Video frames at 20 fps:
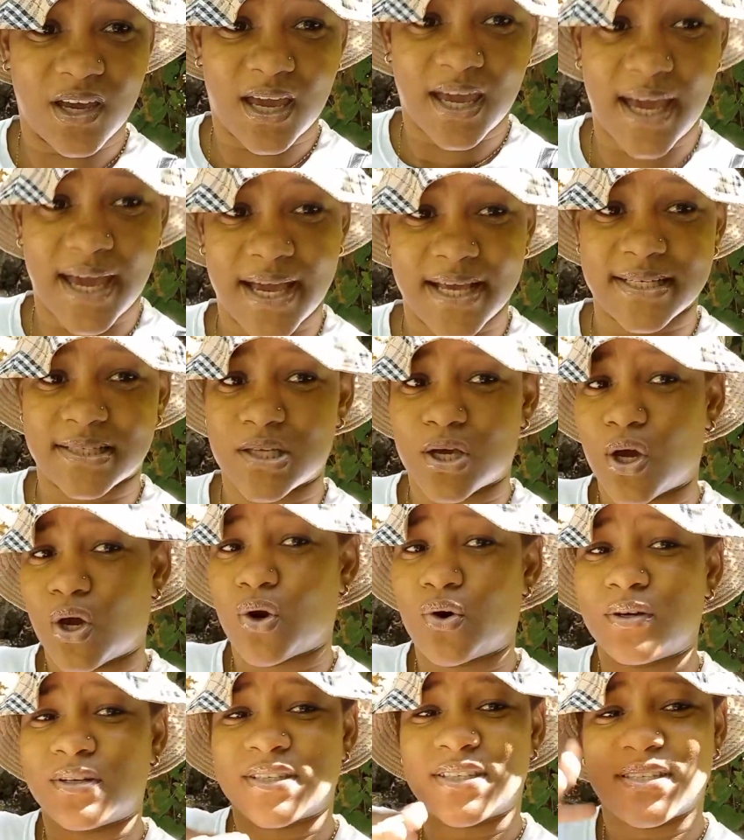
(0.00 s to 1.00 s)
guys
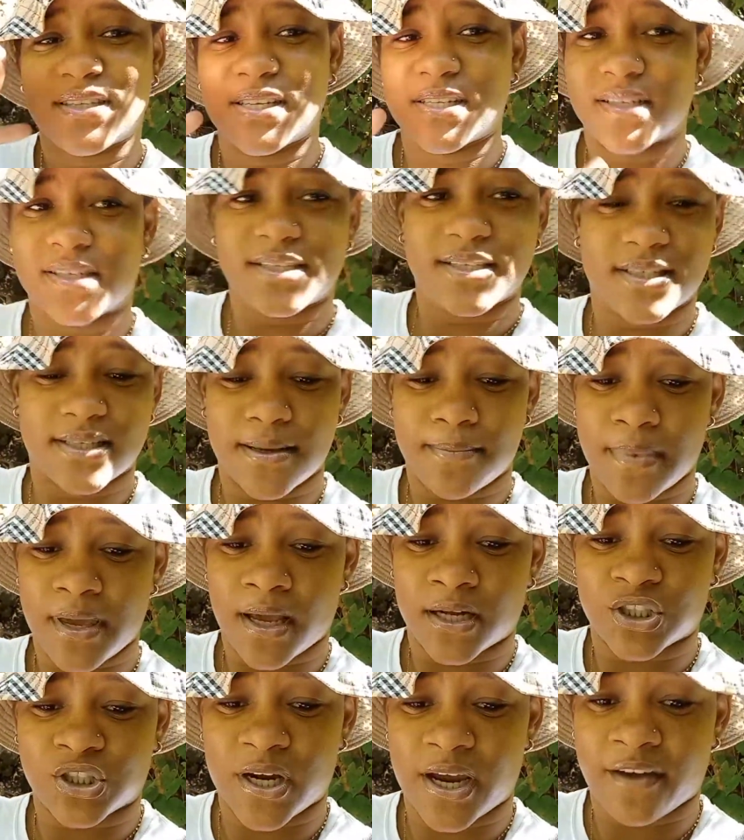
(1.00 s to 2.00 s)
when to still sit and me I
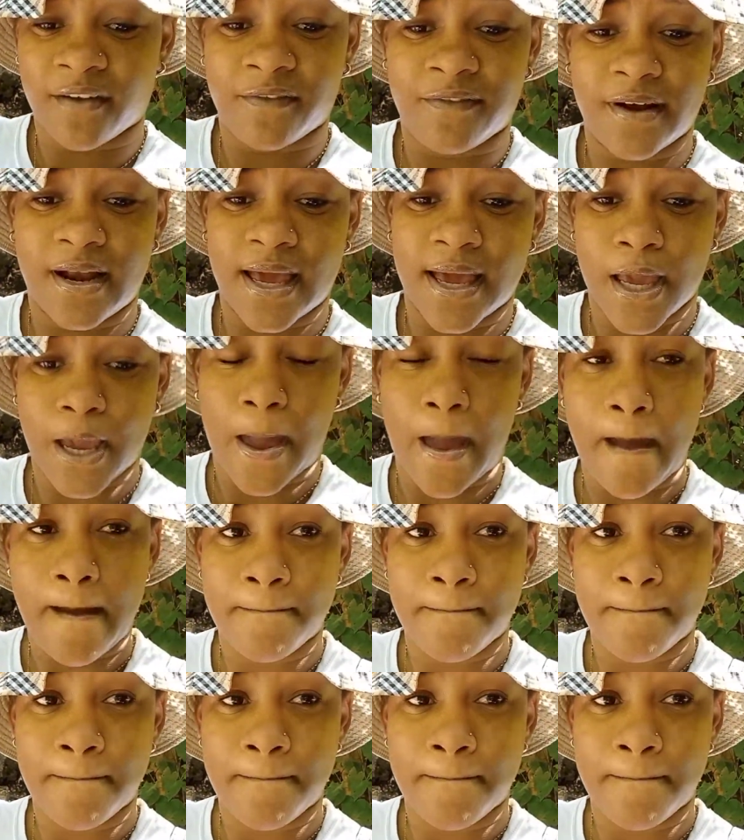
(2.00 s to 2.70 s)
try if you like